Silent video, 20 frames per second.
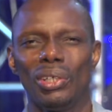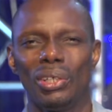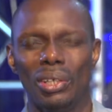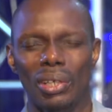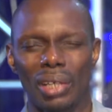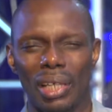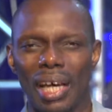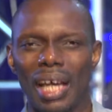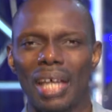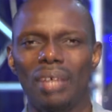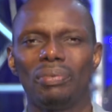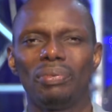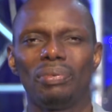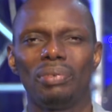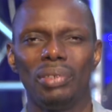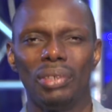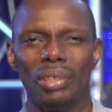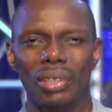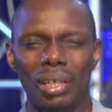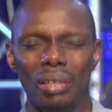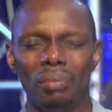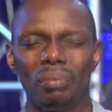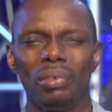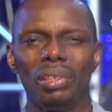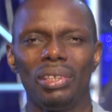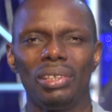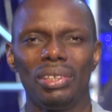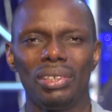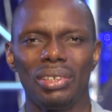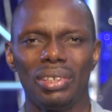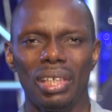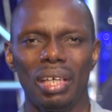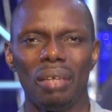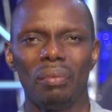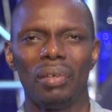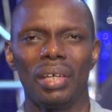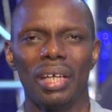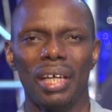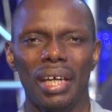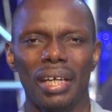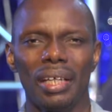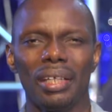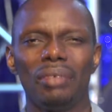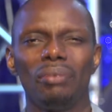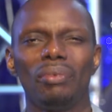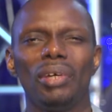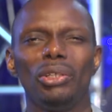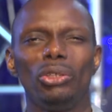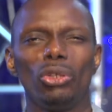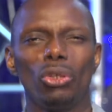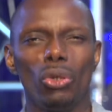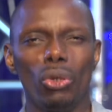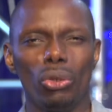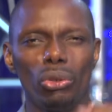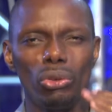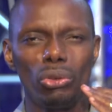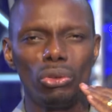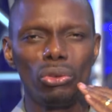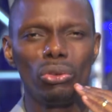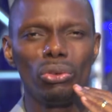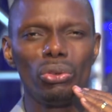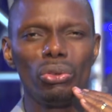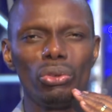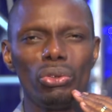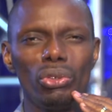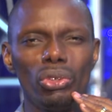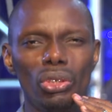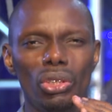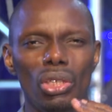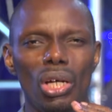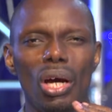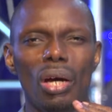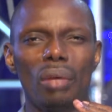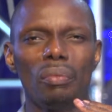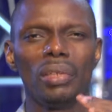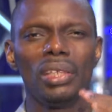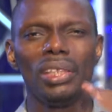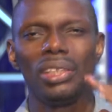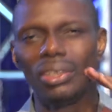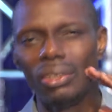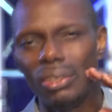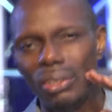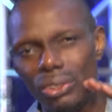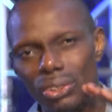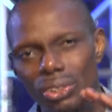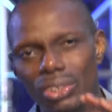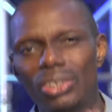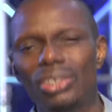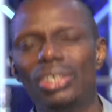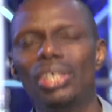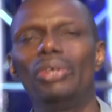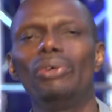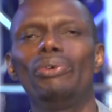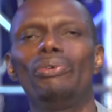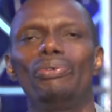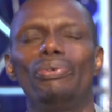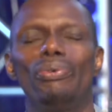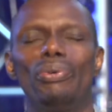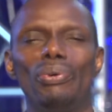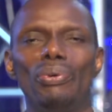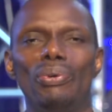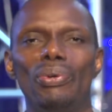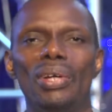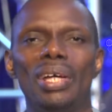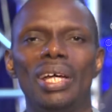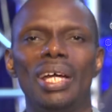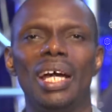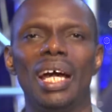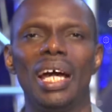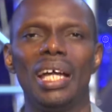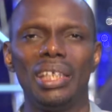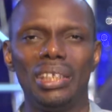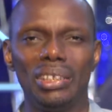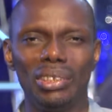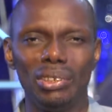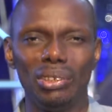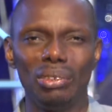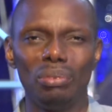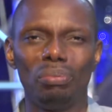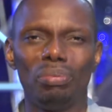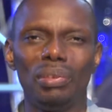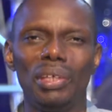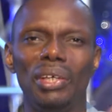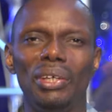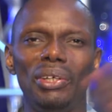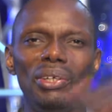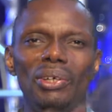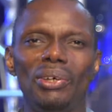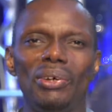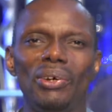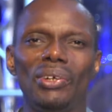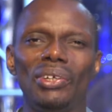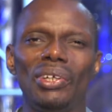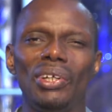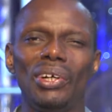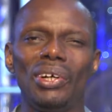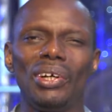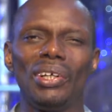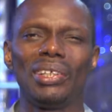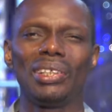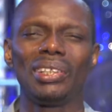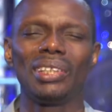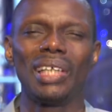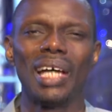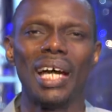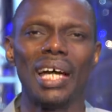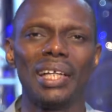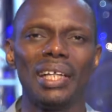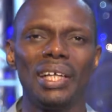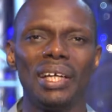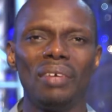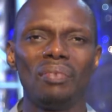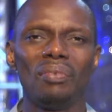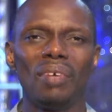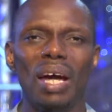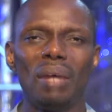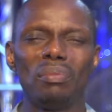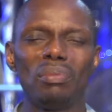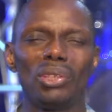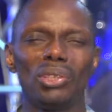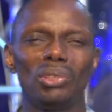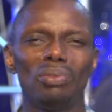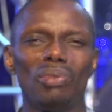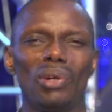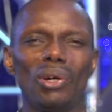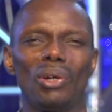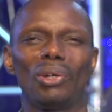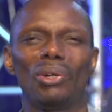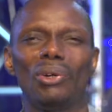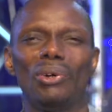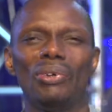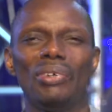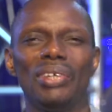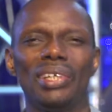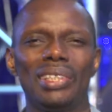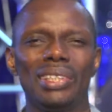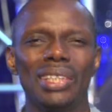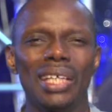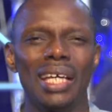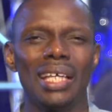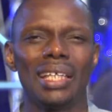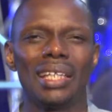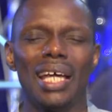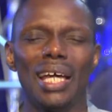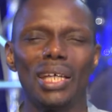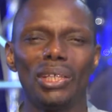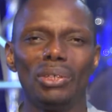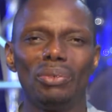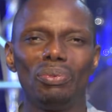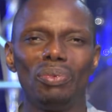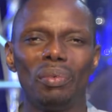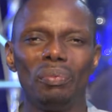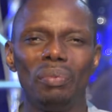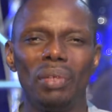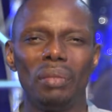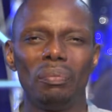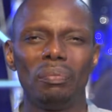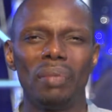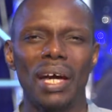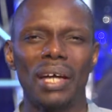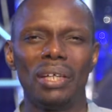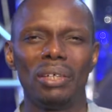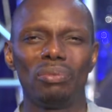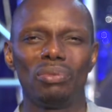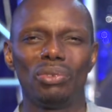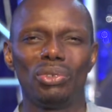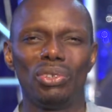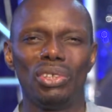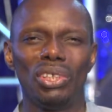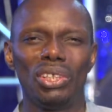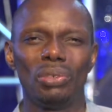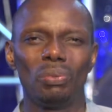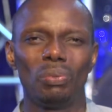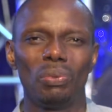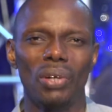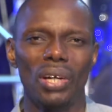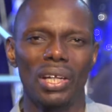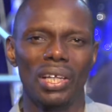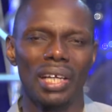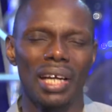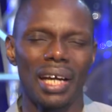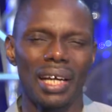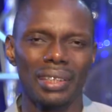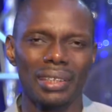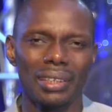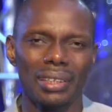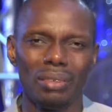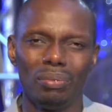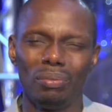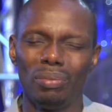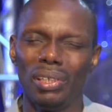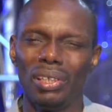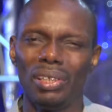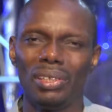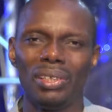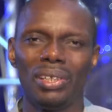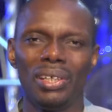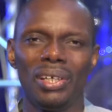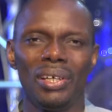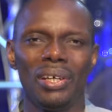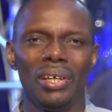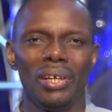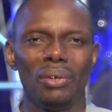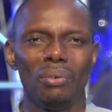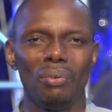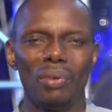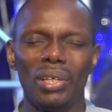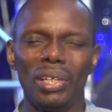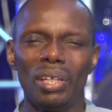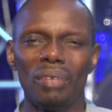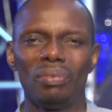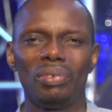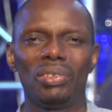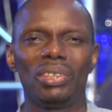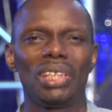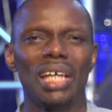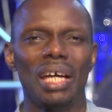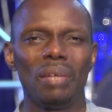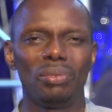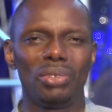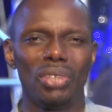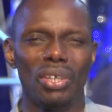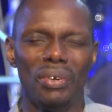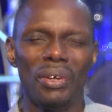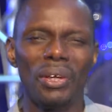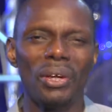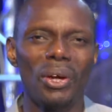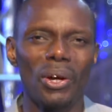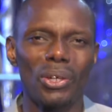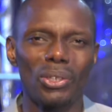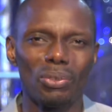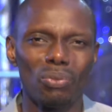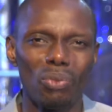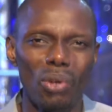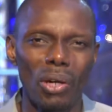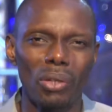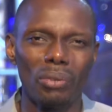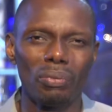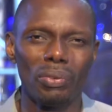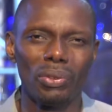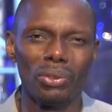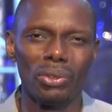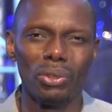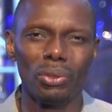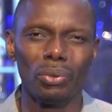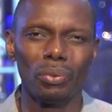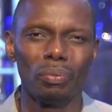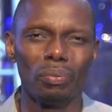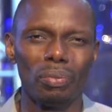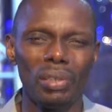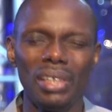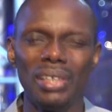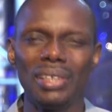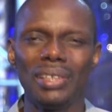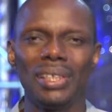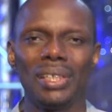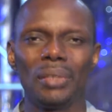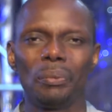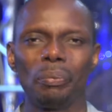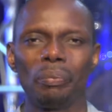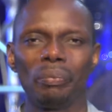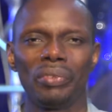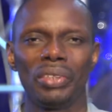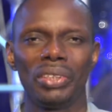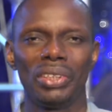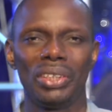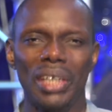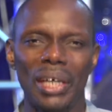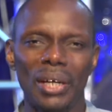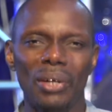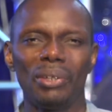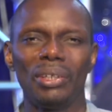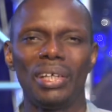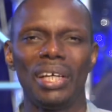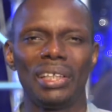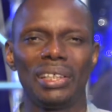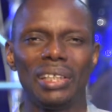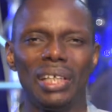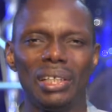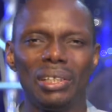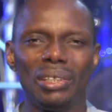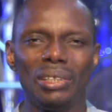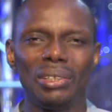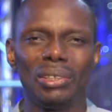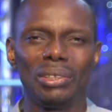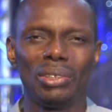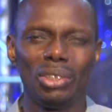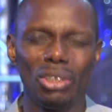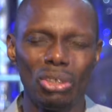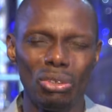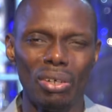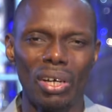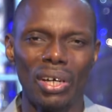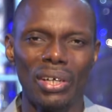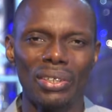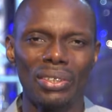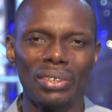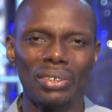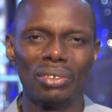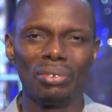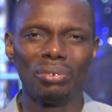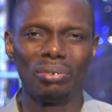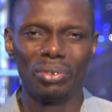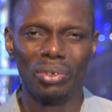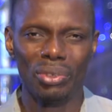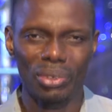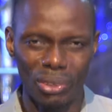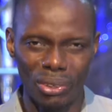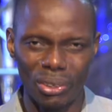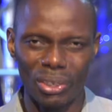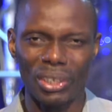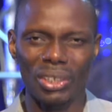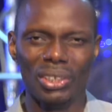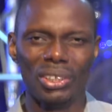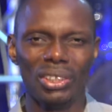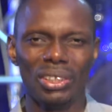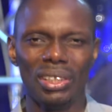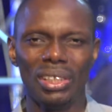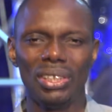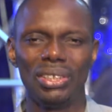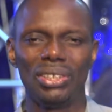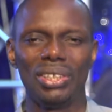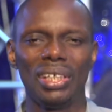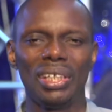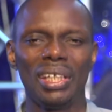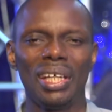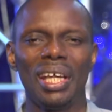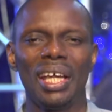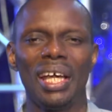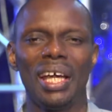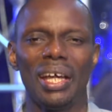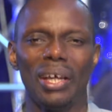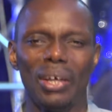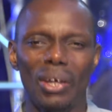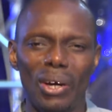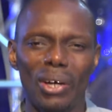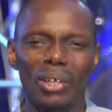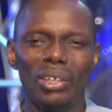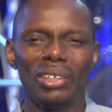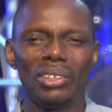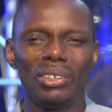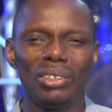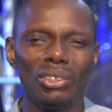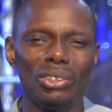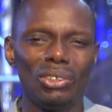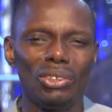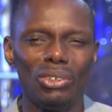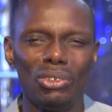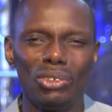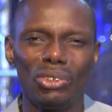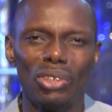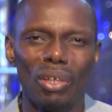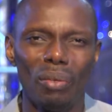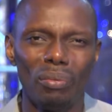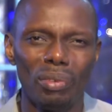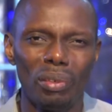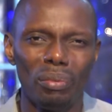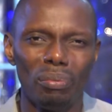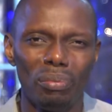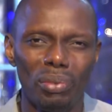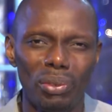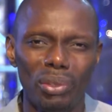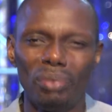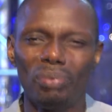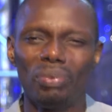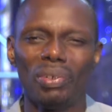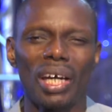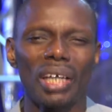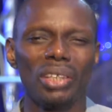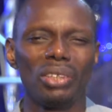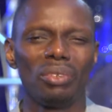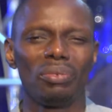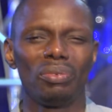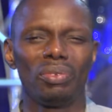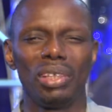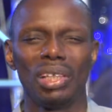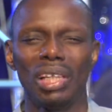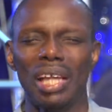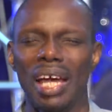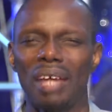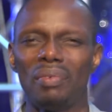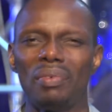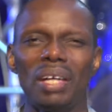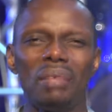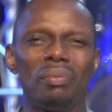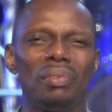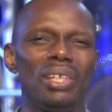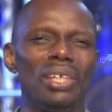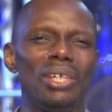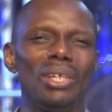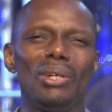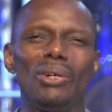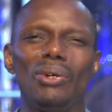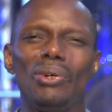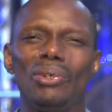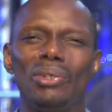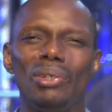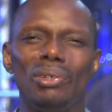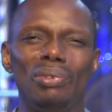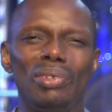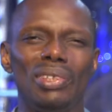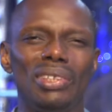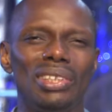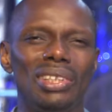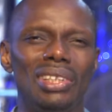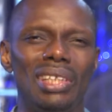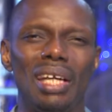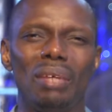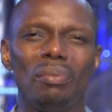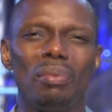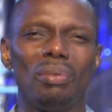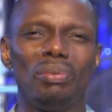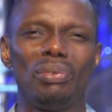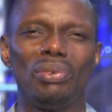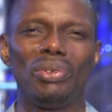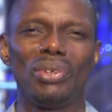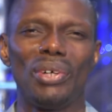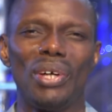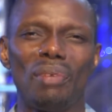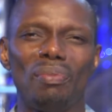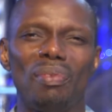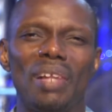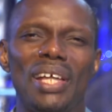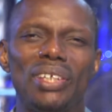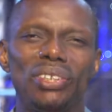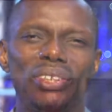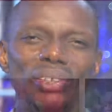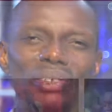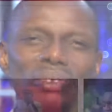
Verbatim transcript: your life will not be the same again. When you go through storm, he's going to see you through and he's going to bring you on the other side far much more glorious. Thank you for being part of today's broadcast. It's been a wonderful time sharing God's word with you. Please stay connected to us, uh, to this teaching, and God is going to do something beautiful out of your life. I'm Igho Louis Yegubu. God bless